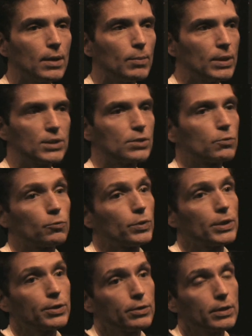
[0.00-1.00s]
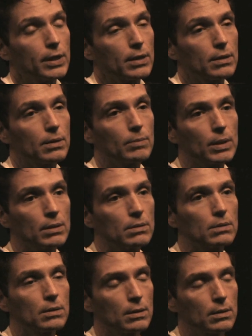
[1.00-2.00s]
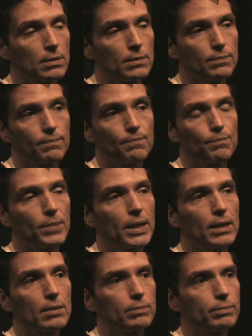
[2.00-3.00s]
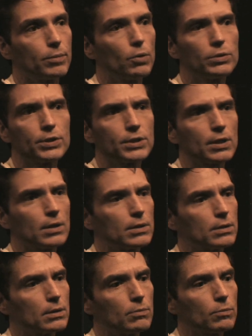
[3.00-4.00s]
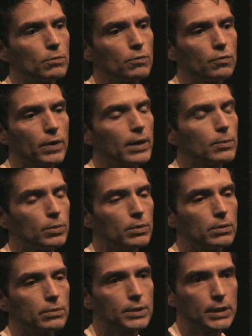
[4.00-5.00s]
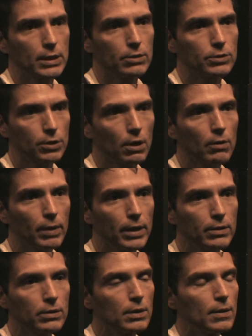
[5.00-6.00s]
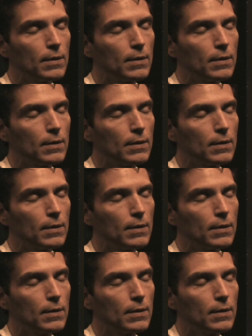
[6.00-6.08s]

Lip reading: But it's still really early. I mean, my oldest son is an incredible singer-songwriter,